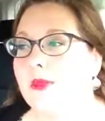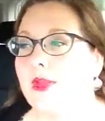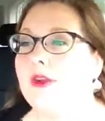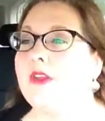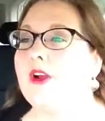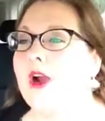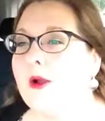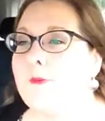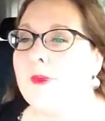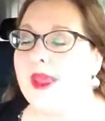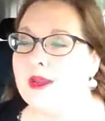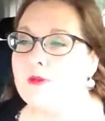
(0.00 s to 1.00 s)
or there are
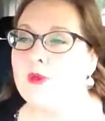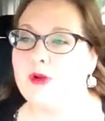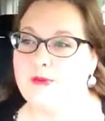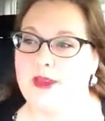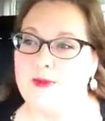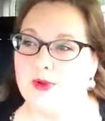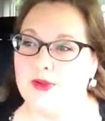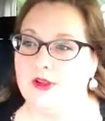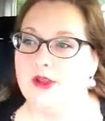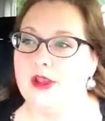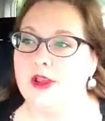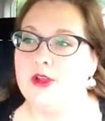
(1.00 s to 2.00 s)
many more people
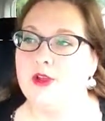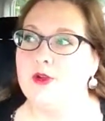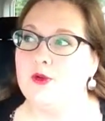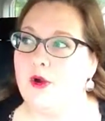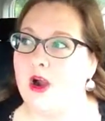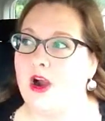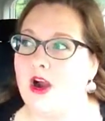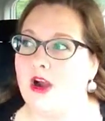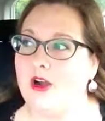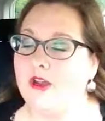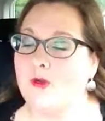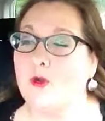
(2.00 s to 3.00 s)
who
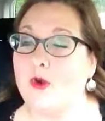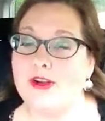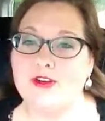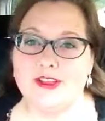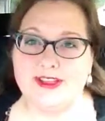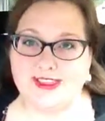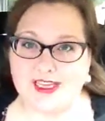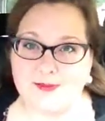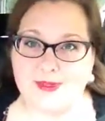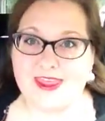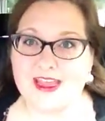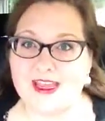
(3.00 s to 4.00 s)
are wondering the same
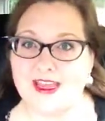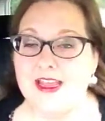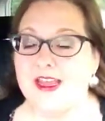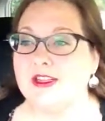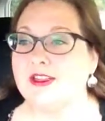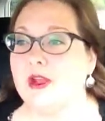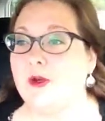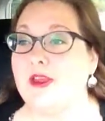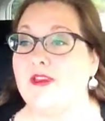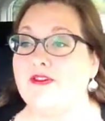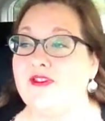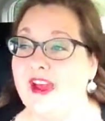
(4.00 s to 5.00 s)
thing. So
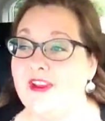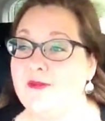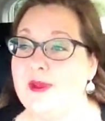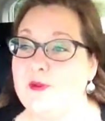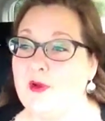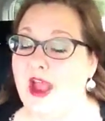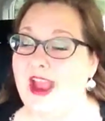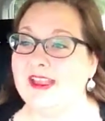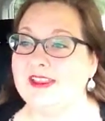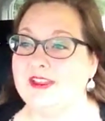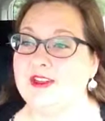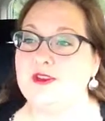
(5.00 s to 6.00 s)
if 5 people
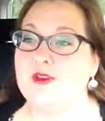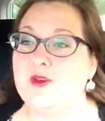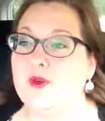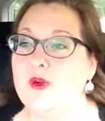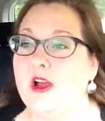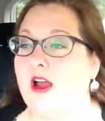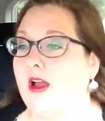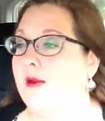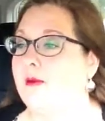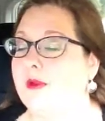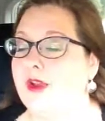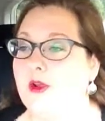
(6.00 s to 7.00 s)
ask you,
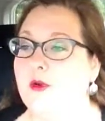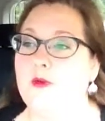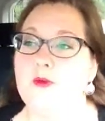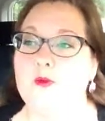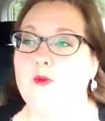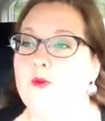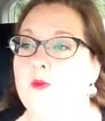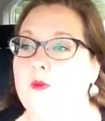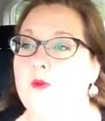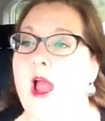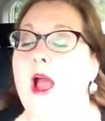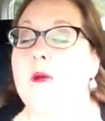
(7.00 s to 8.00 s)
you know,
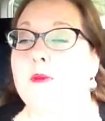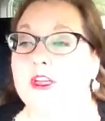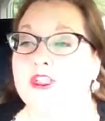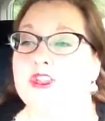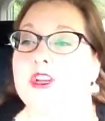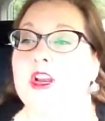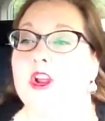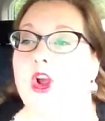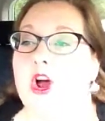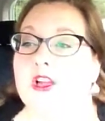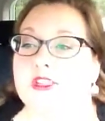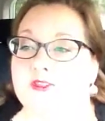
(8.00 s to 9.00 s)
how much should it
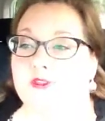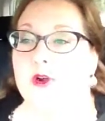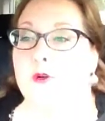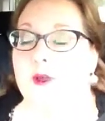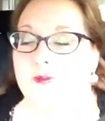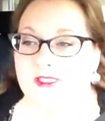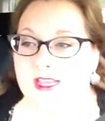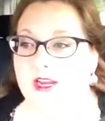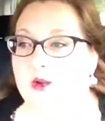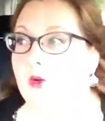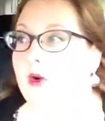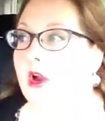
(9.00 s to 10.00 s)
cost for a
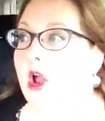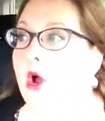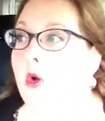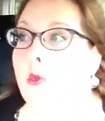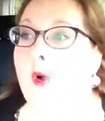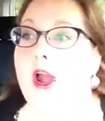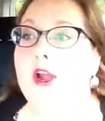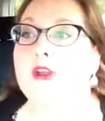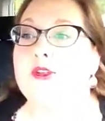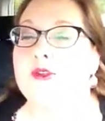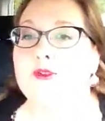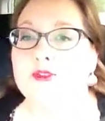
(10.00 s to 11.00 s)
website, or why are
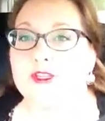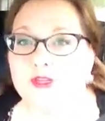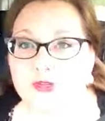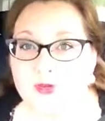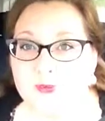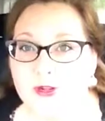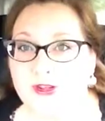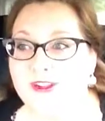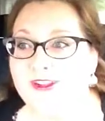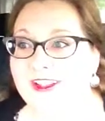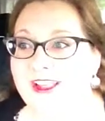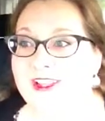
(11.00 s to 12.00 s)
you using
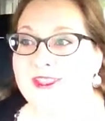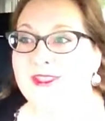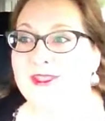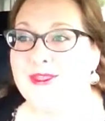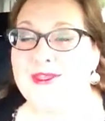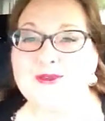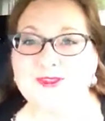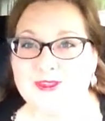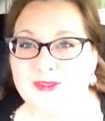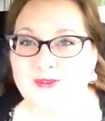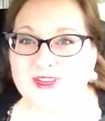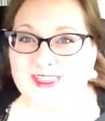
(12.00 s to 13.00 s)
Drupal? Those are
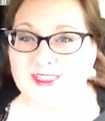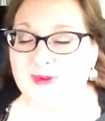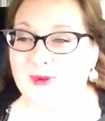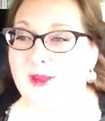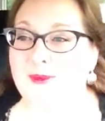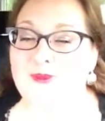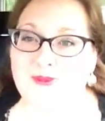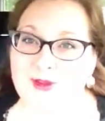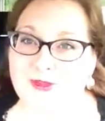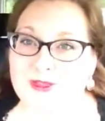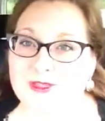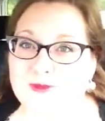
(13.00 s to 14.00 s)
the reasons why we
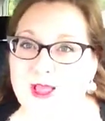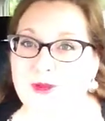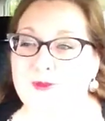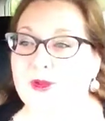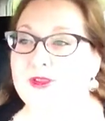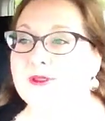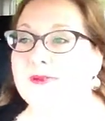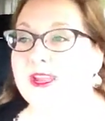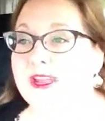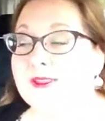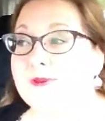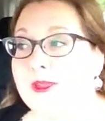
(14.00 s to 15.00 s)
wrote those blog posts,
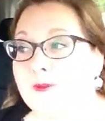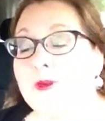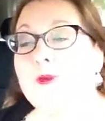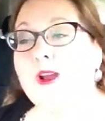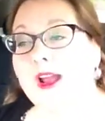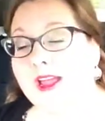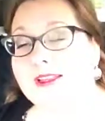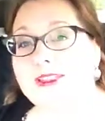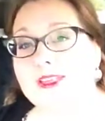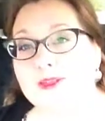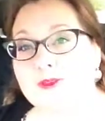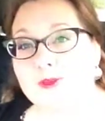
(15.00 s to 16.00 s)
because people were
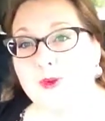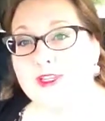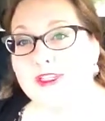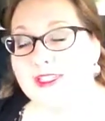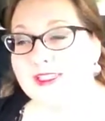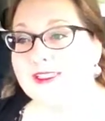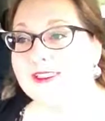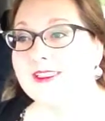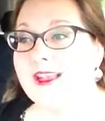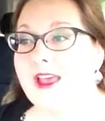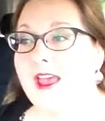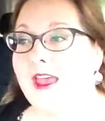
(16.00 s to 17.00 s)
asking those questions.
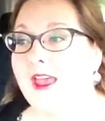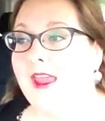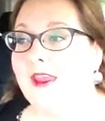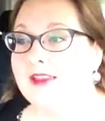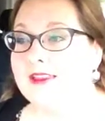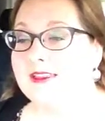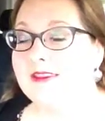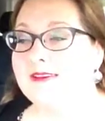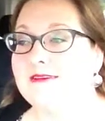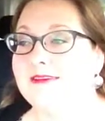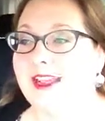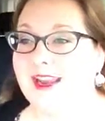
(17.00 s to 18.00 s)
And
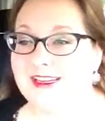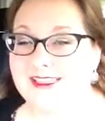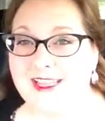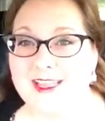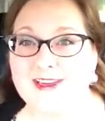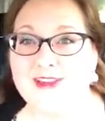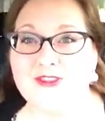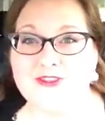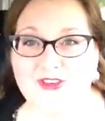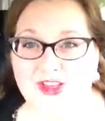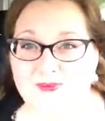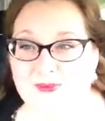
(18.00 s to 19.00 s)
like I said, if
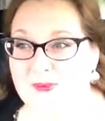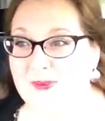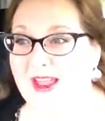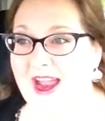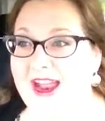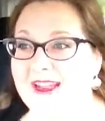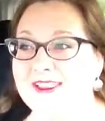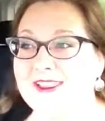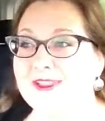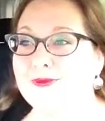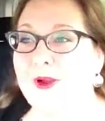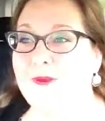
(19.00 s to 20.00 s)
5 people ask,
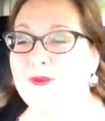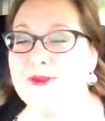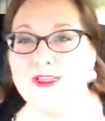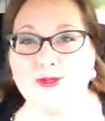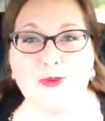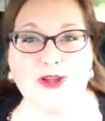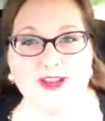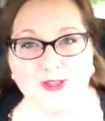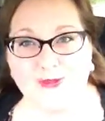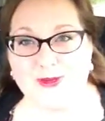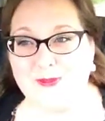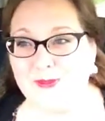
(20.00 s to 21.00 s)
there's probably 20
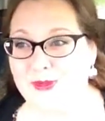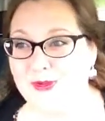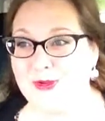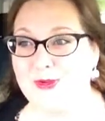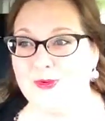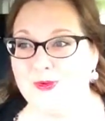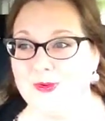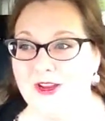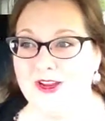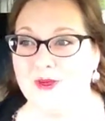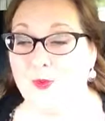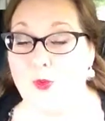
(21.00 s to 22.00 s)
other people who
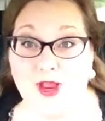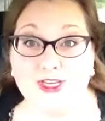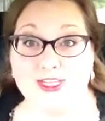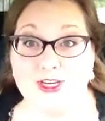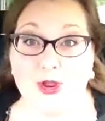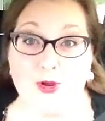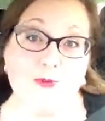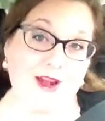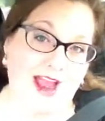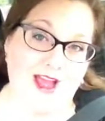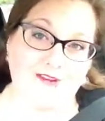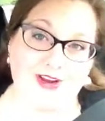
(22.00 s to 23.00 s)
want to know but
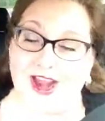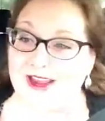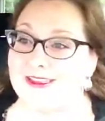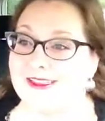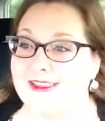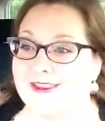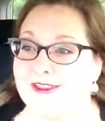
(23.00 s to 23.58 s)
haven't asked.